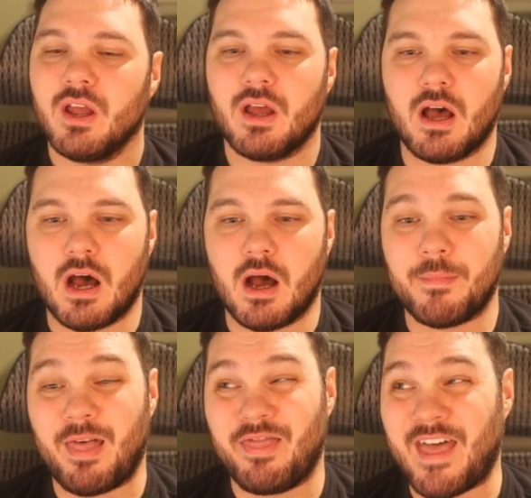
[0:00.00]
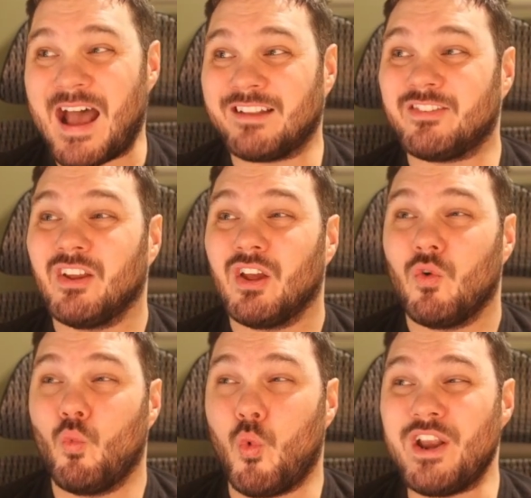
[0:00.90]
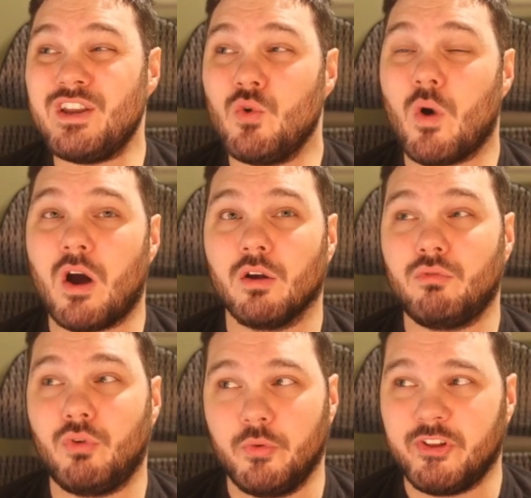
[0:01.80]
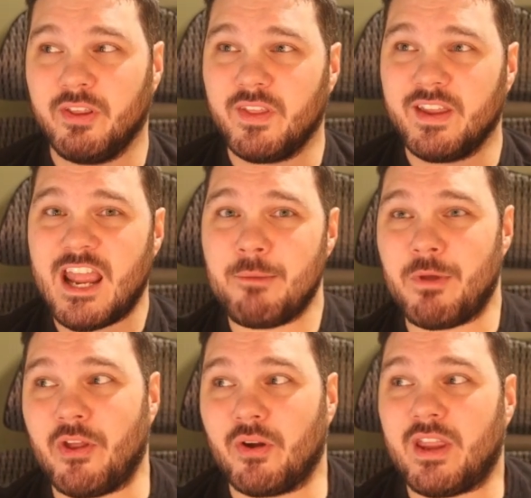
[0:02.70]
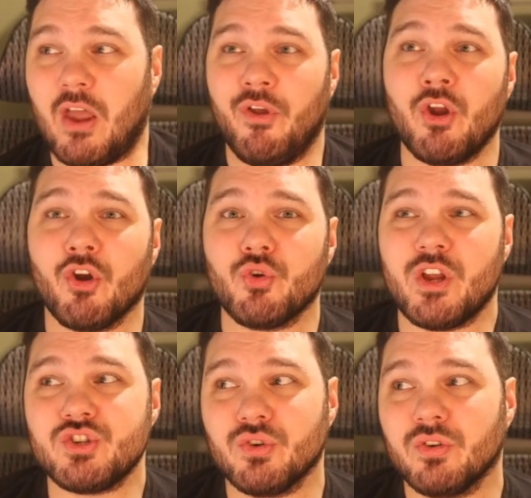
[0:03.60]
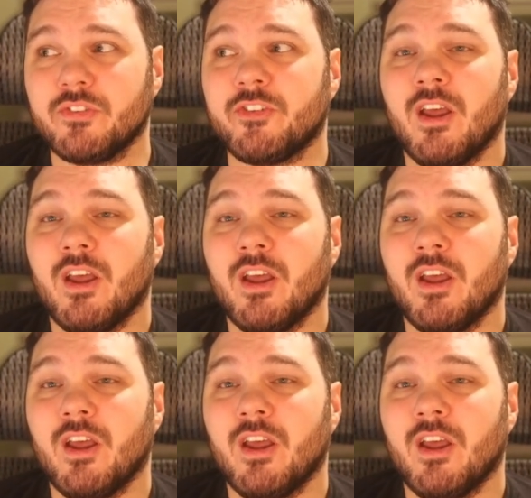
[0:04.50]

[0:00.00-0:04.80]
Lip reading: that when you are losing the game and they're killing your creatures,